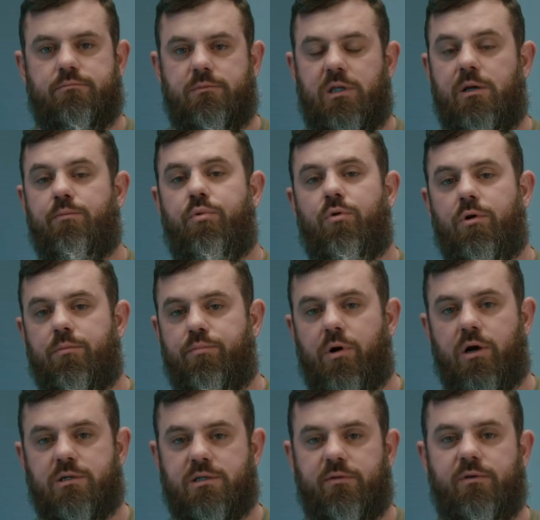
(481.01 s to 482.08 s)
the important
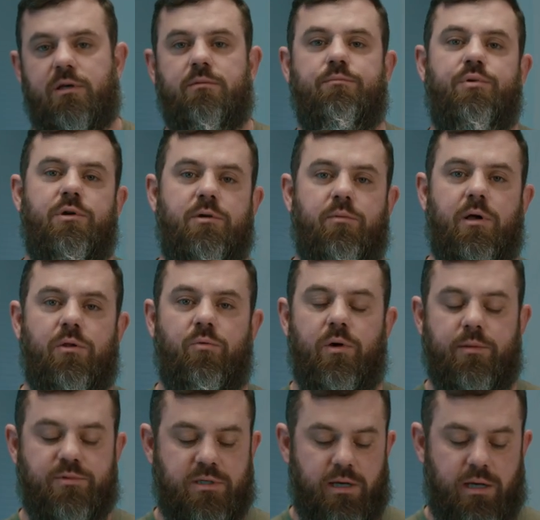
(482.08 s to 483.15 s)
parts of it, put them on the
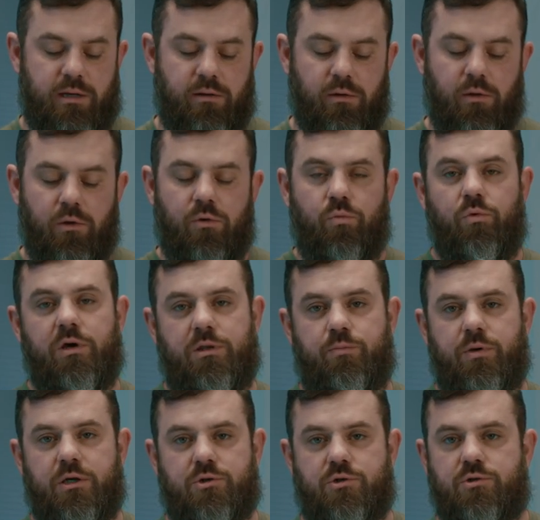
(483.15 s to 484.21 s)
website with
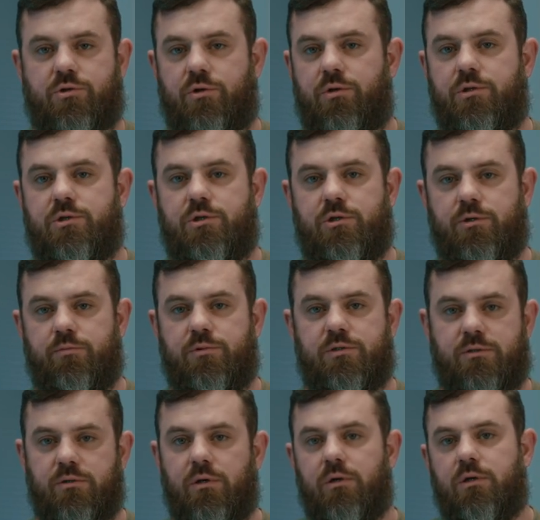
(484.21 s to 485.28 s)
pictures through the
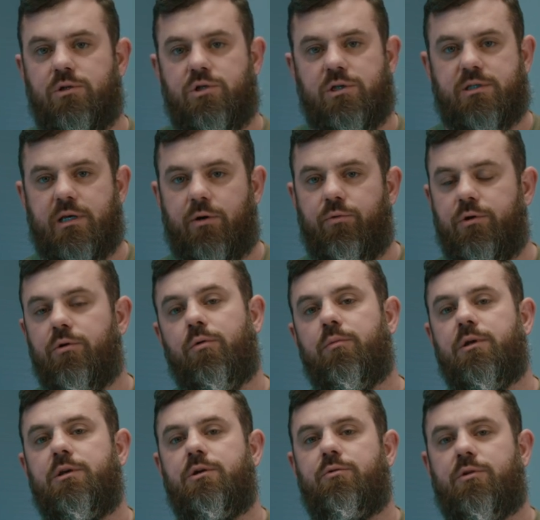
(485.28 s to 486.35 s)
tubes, just like we
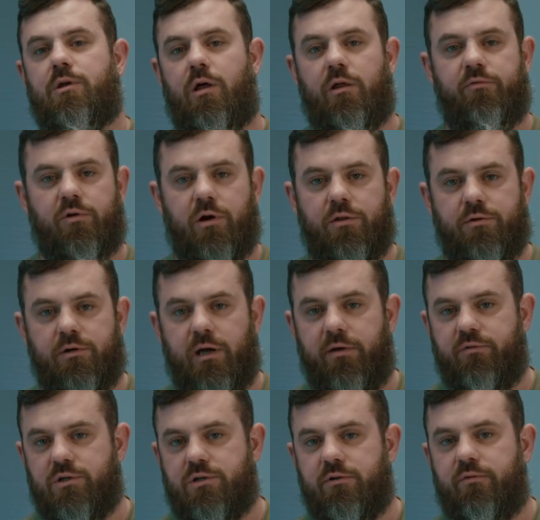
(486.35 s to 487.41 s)
normally do with all of our other
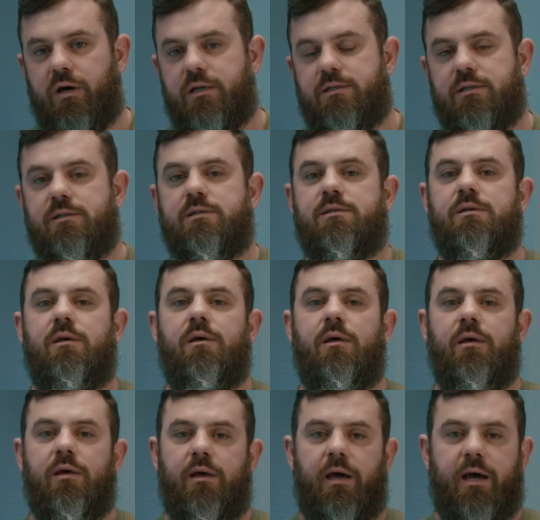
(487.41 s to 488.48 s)
night vision devices.
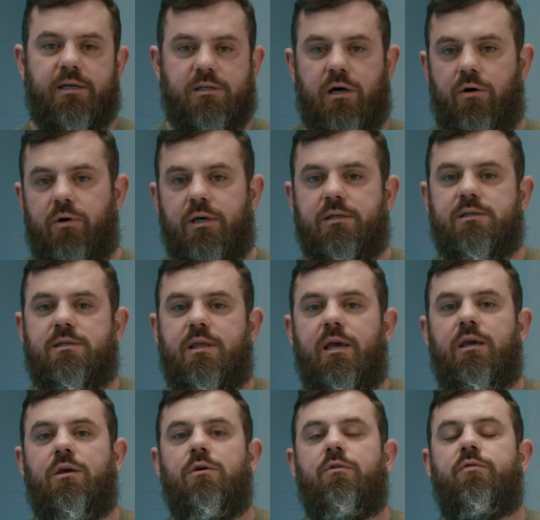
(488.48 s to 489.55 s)
As always,
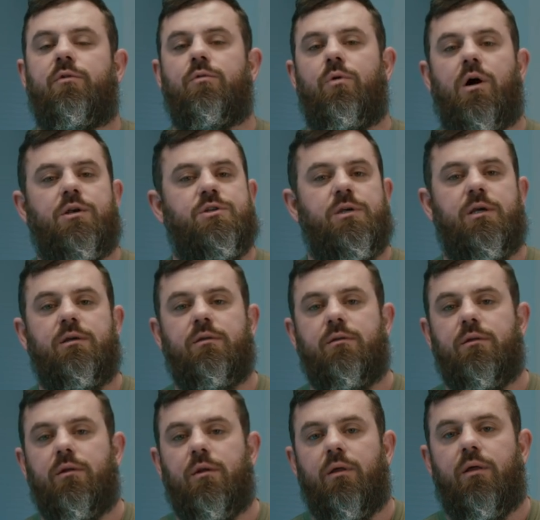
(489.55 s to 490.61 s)
thank you for watching.
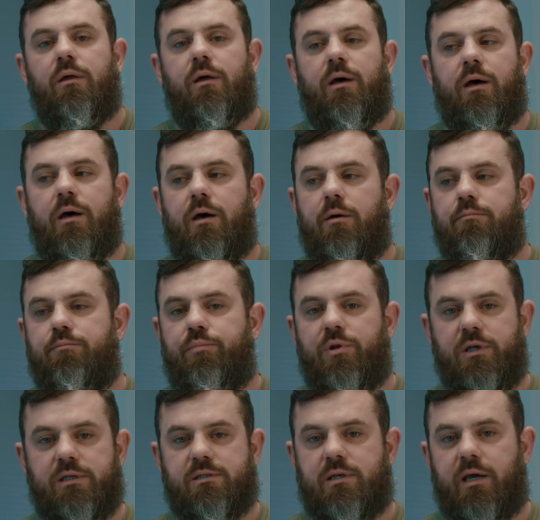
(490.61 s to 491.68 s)
Um,
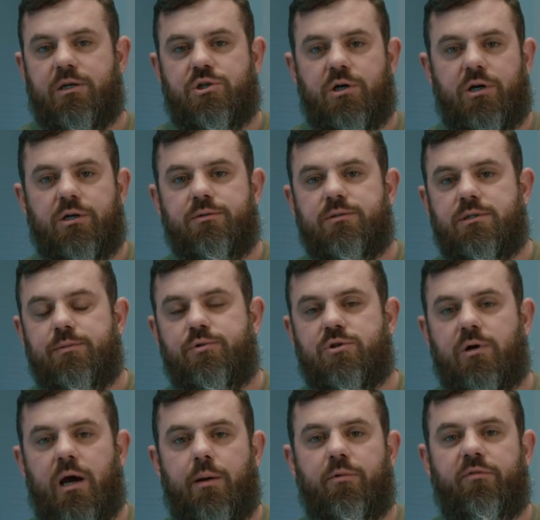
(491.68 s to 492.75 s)
please like, share, and
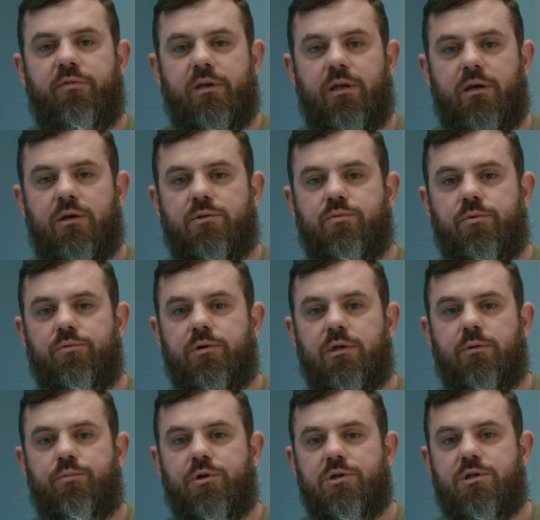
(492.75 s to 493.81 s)
subscribe our videos. We
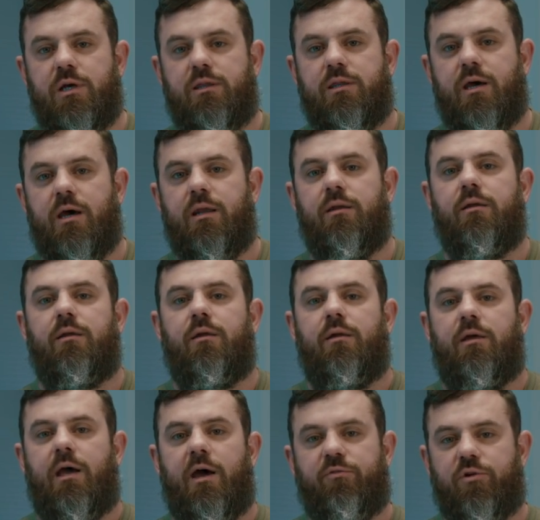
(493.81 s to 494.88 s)
really appreciate that.
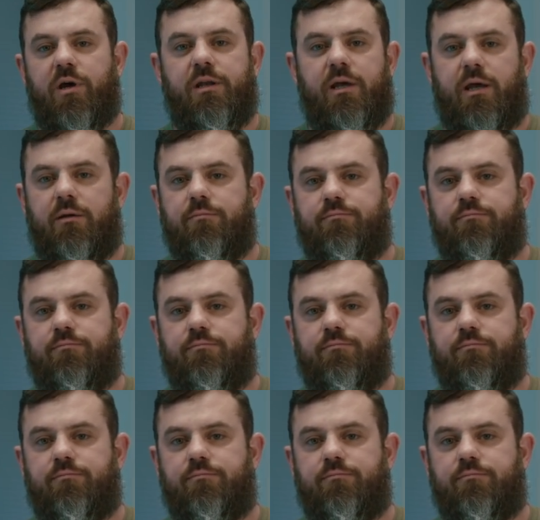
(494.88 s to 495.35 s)
Have a great day.